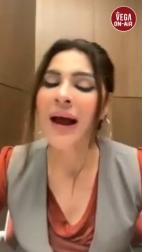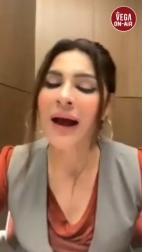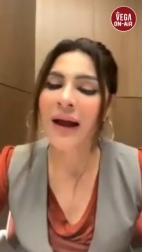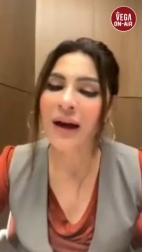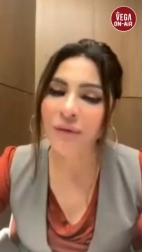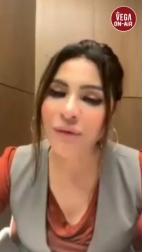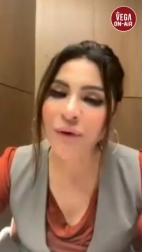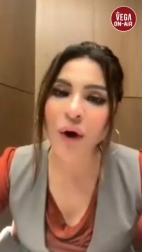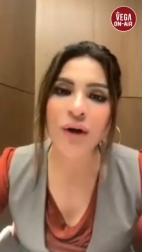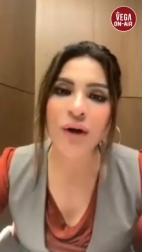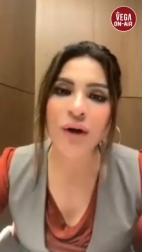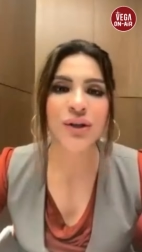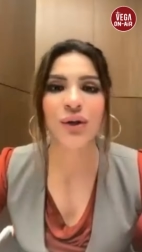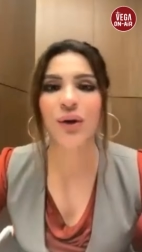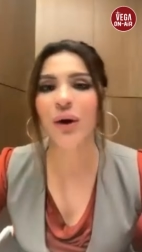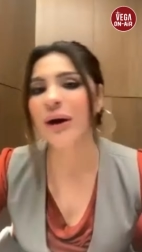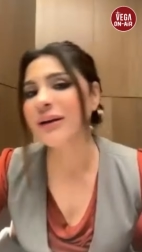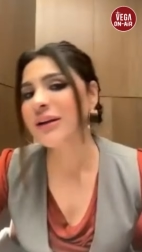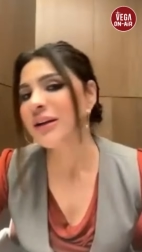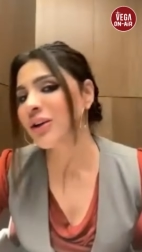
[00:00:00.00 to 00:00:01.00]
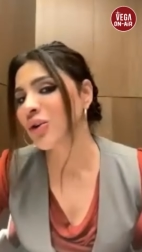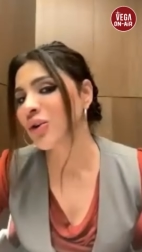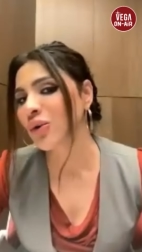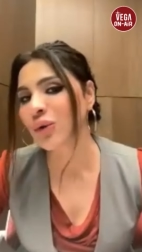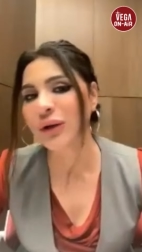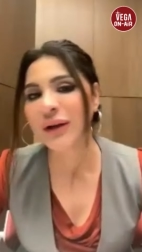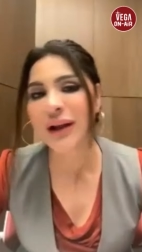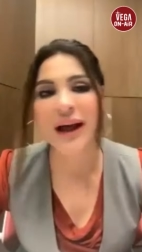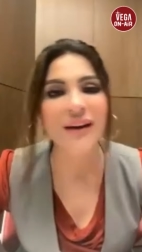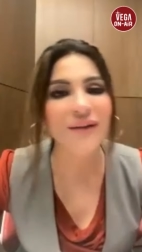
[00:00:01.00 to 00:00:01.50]
And of course, you know, I didn't know
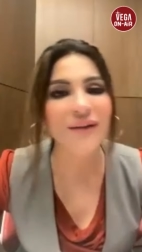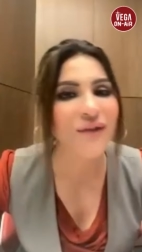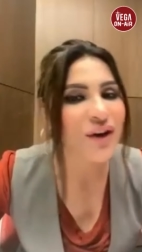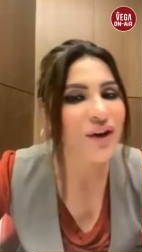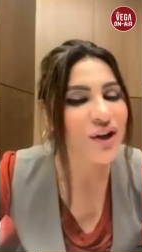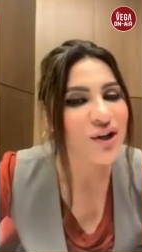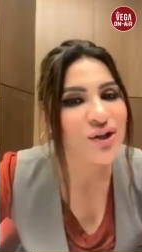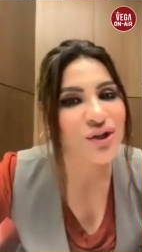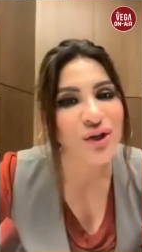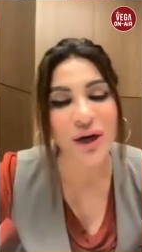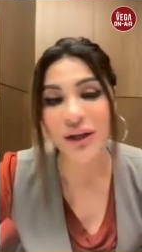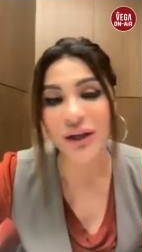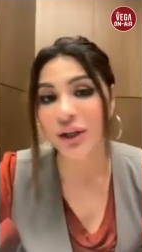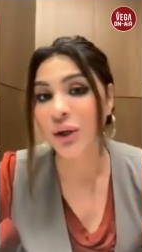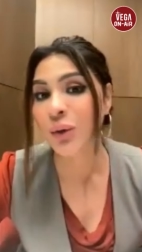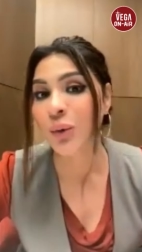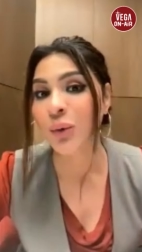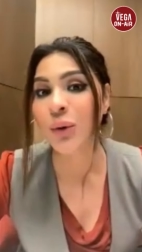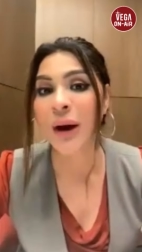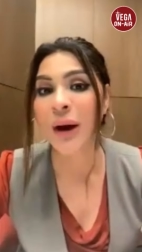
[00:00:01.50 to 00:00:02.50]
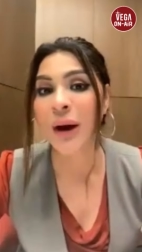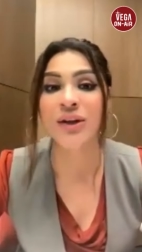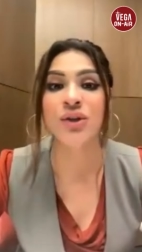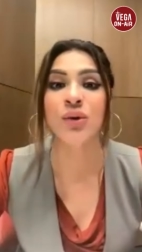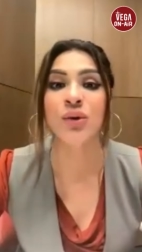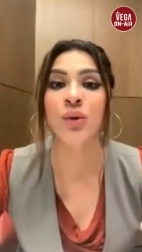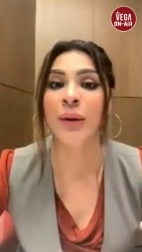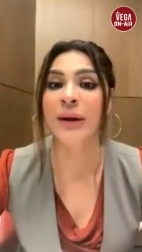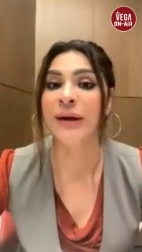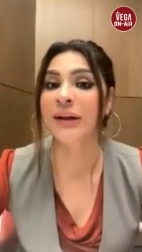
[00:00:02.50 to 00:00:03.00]
the language. I knew I had
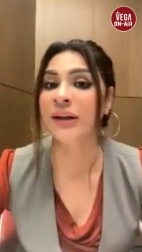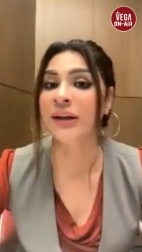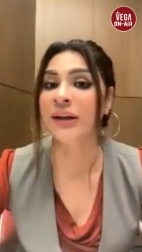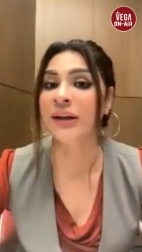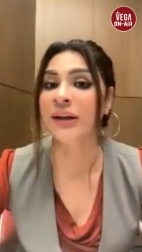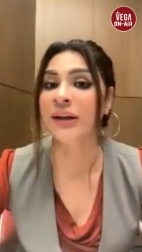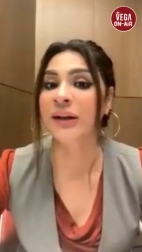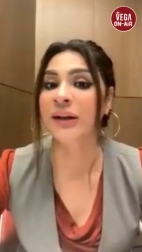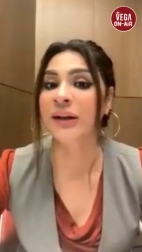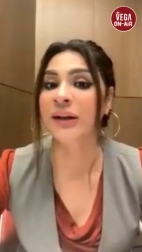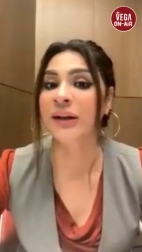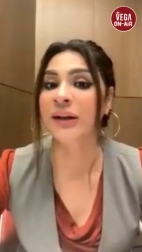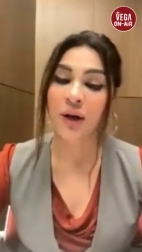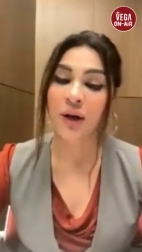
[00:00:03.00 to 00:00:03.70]
to know English